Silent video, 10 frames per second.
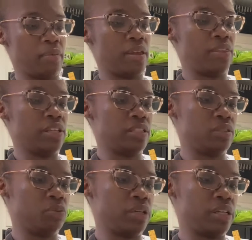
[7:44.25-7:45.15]

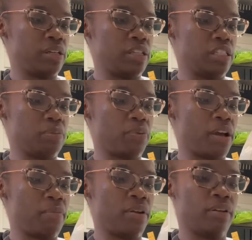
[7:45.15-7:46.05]
This one is
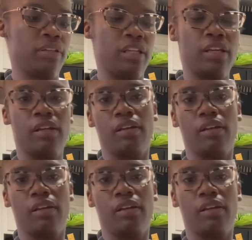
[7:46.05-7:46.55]
primarily